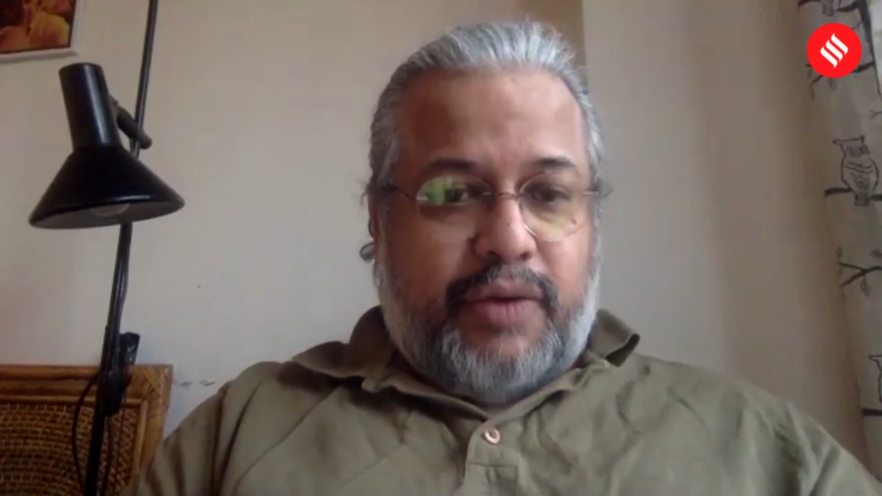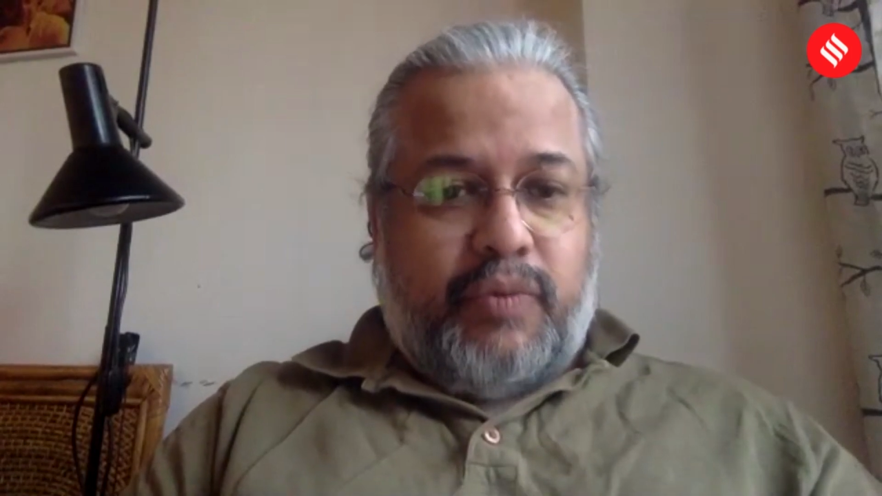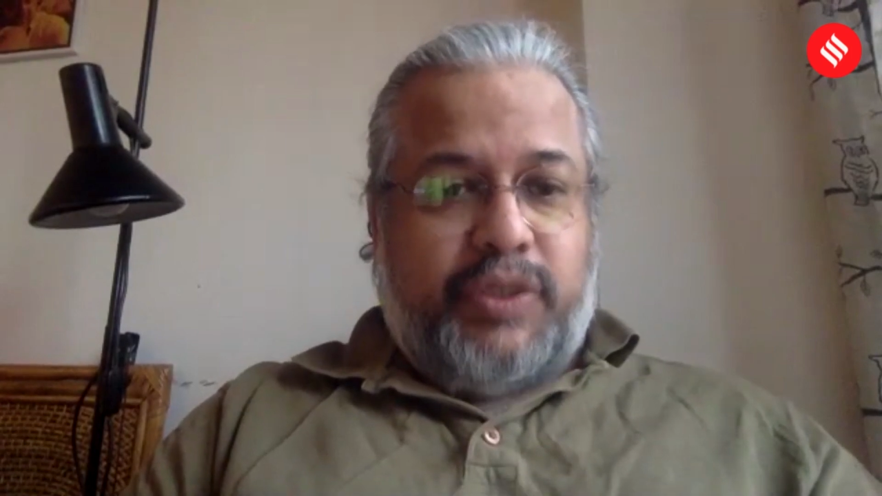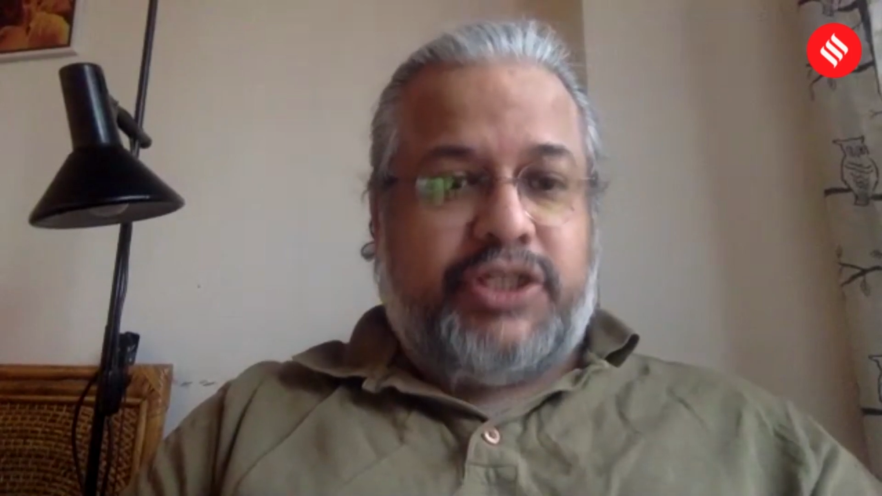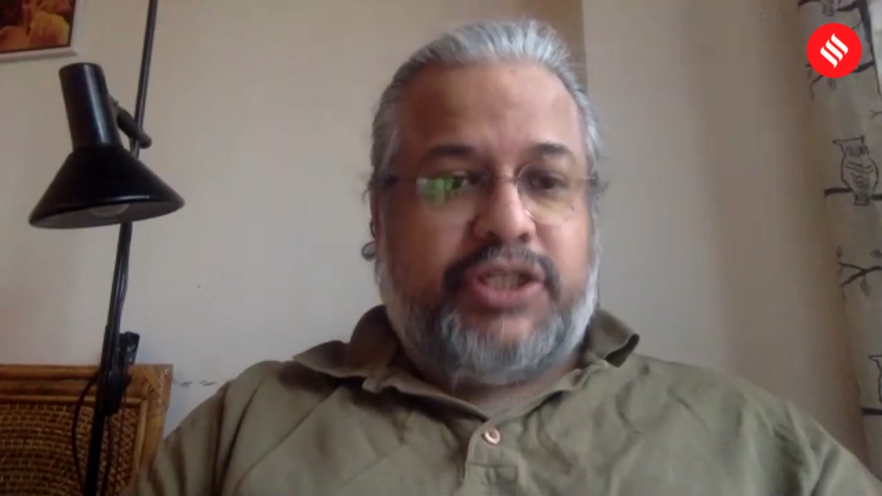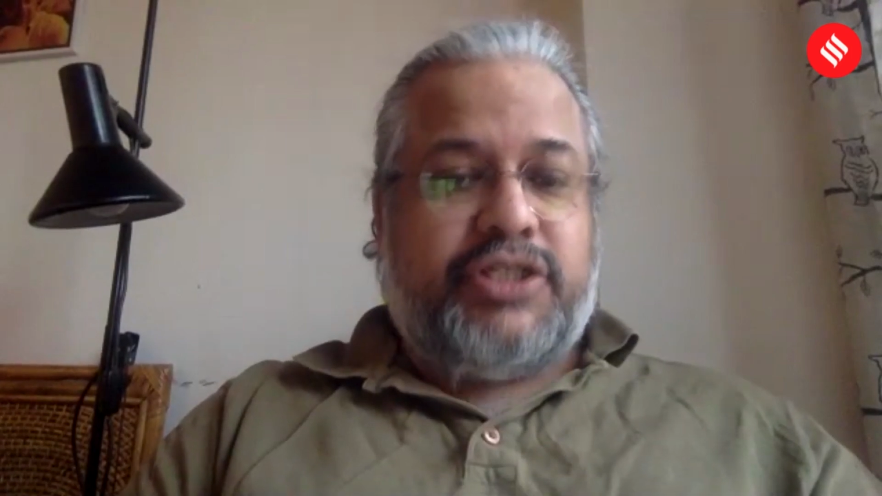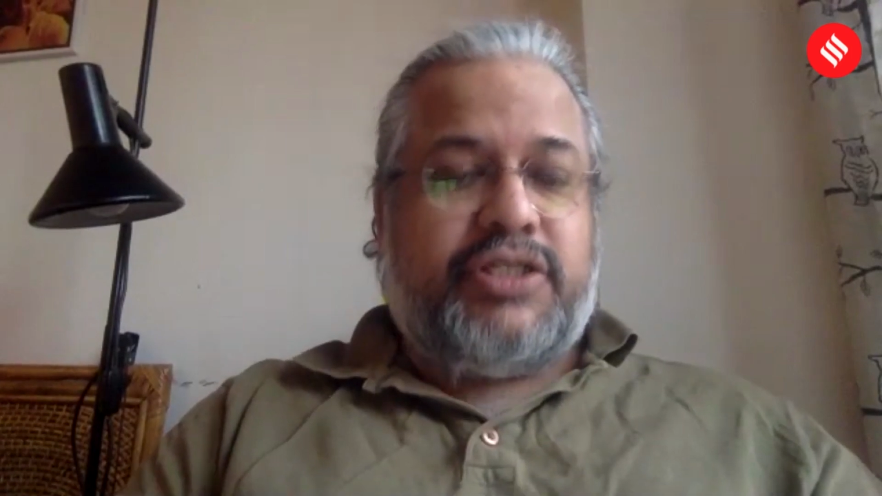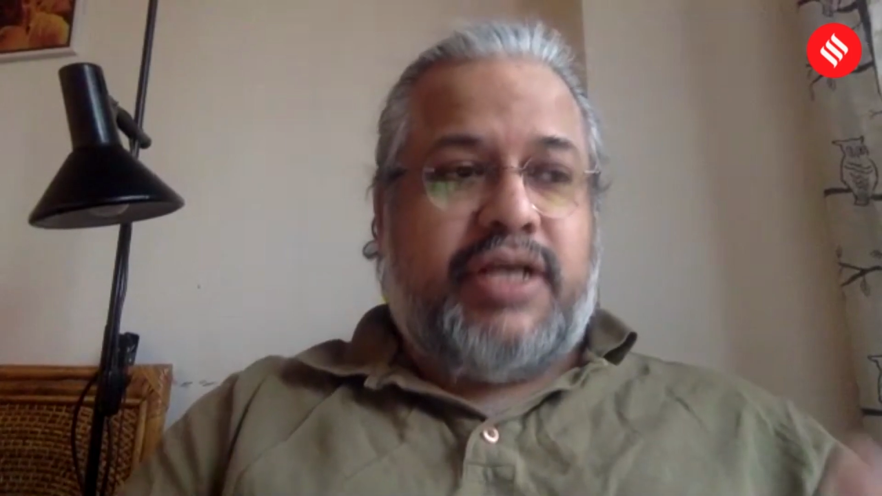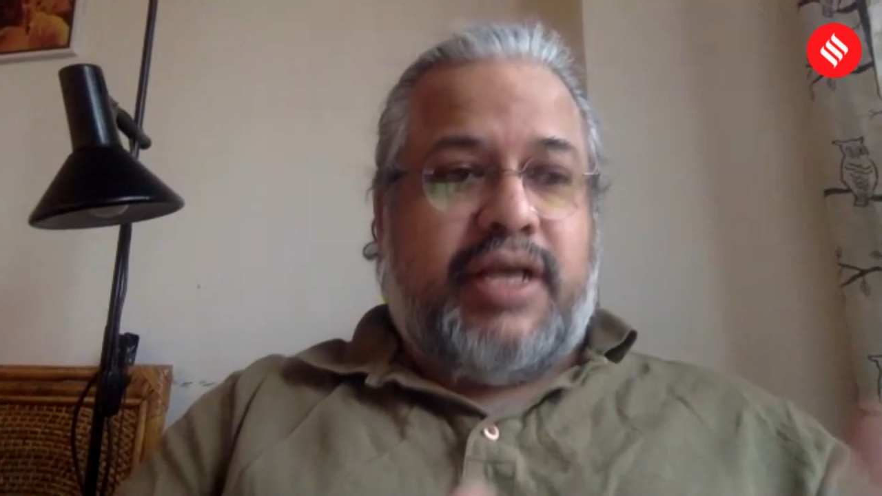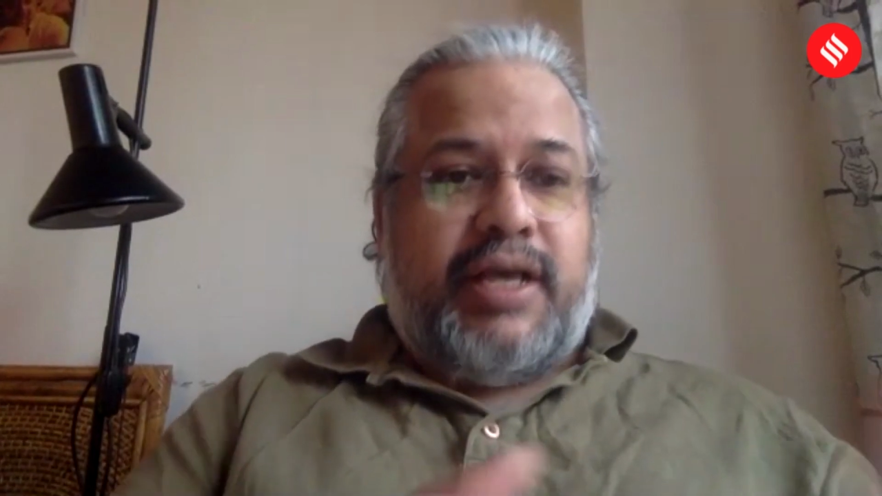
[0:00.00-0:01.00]
which
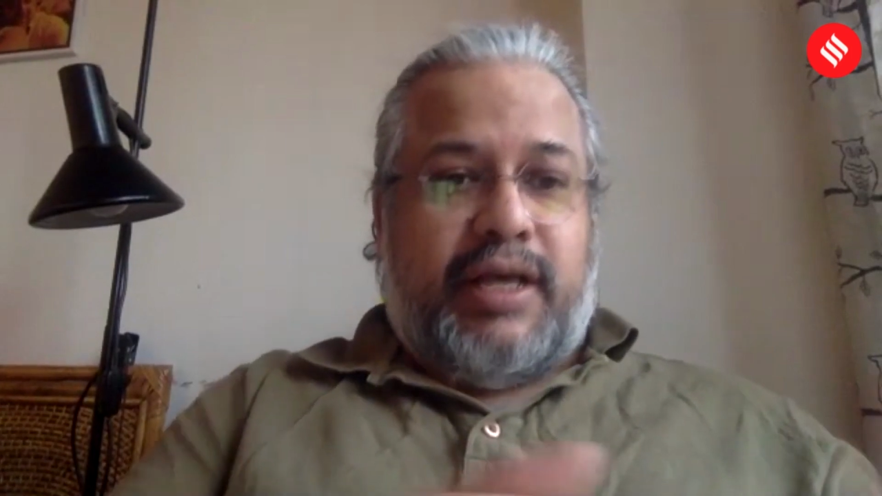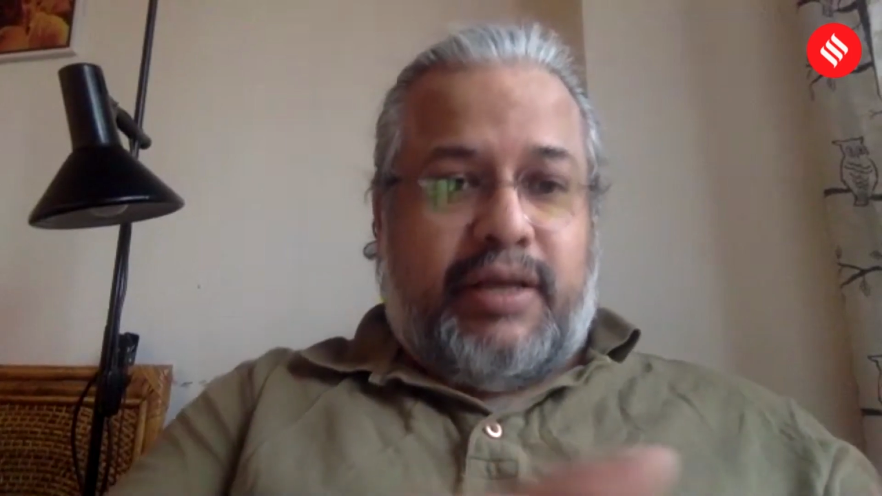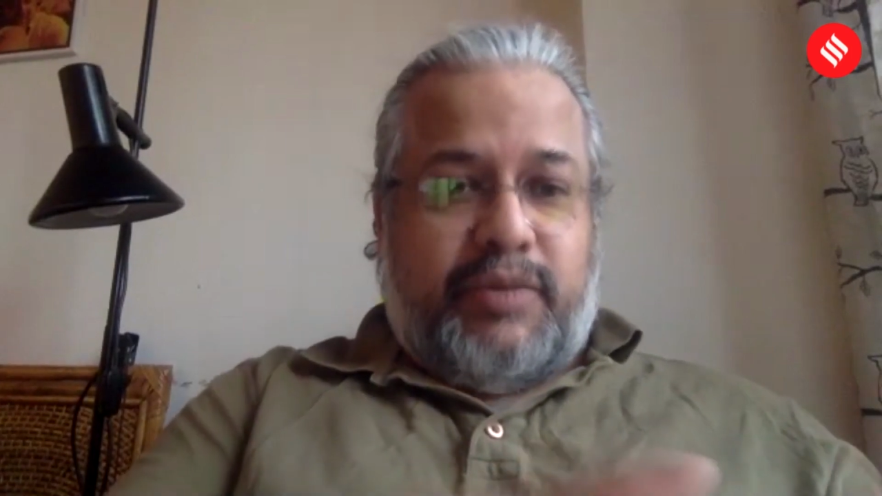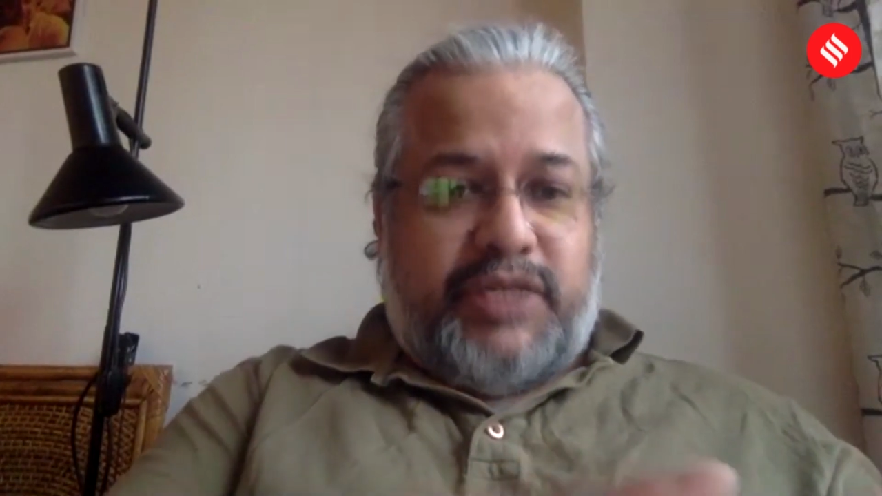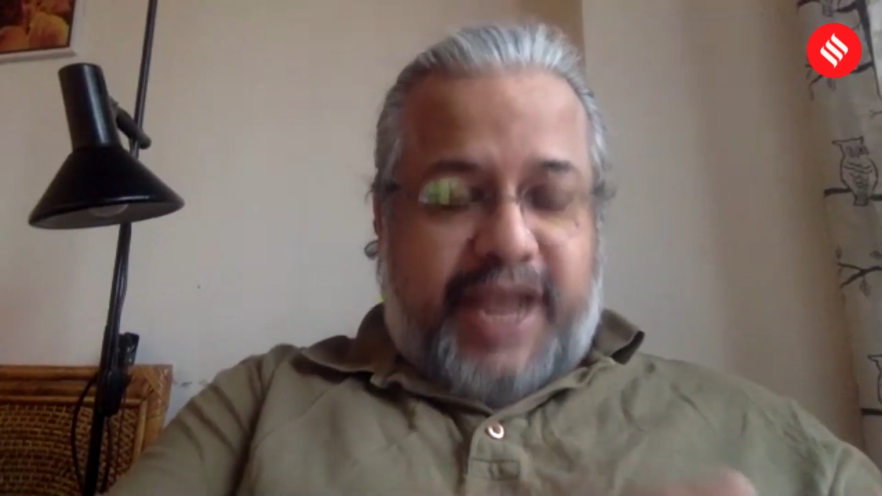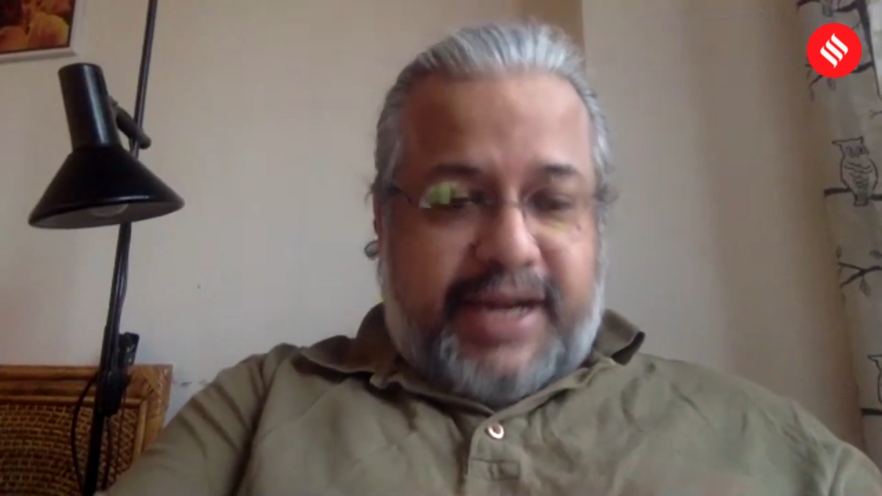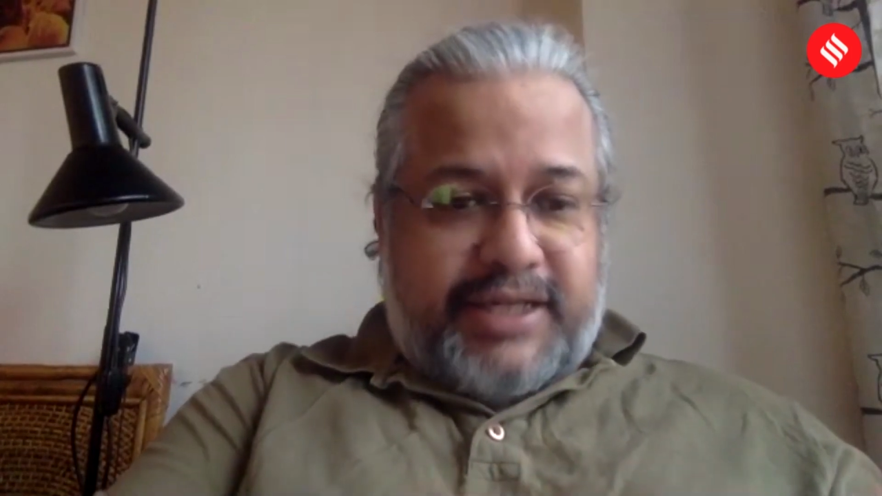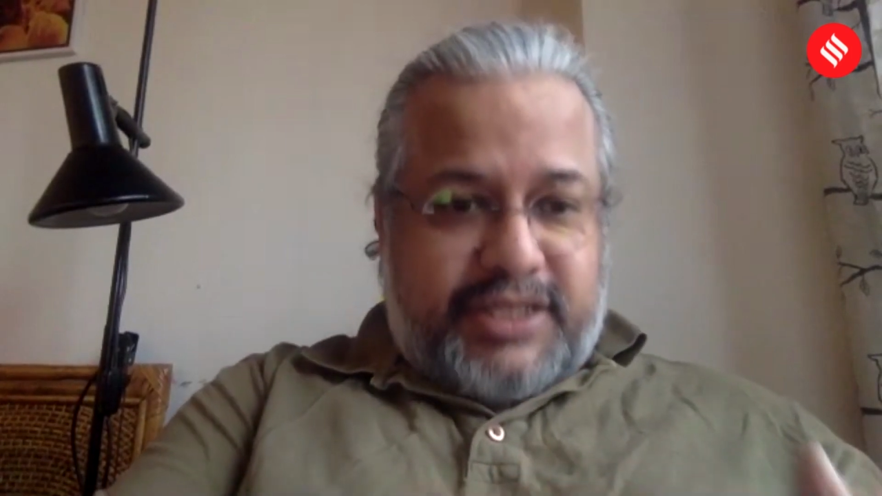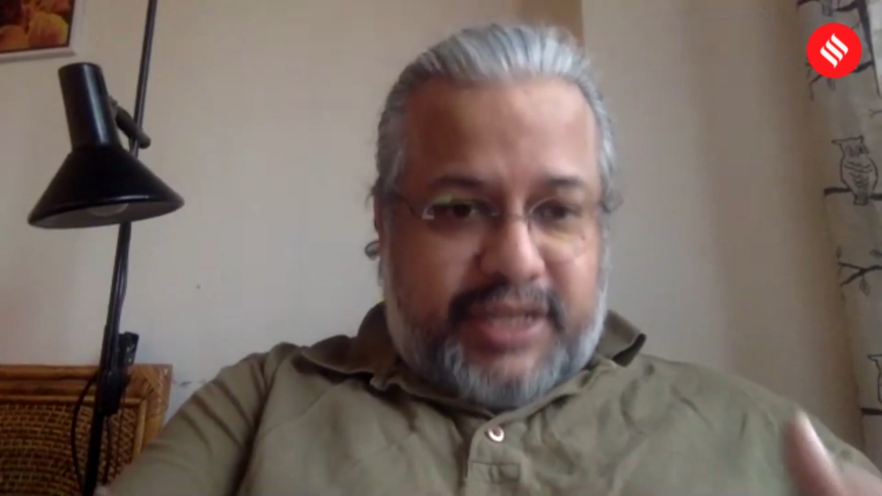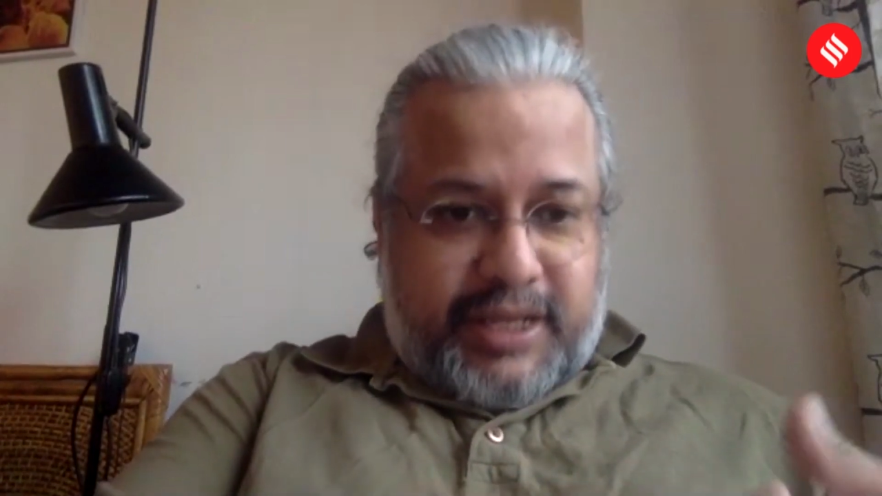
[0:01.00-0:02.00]
is uh, which ends
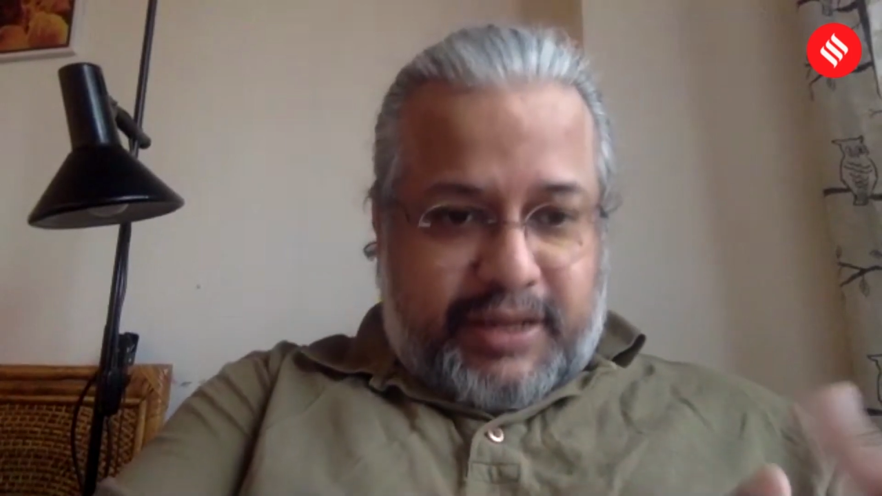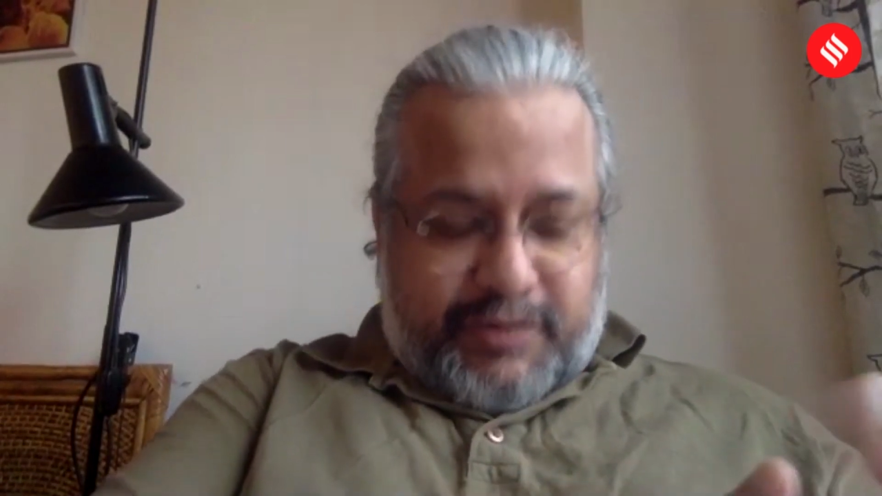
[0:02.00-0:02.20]
uh,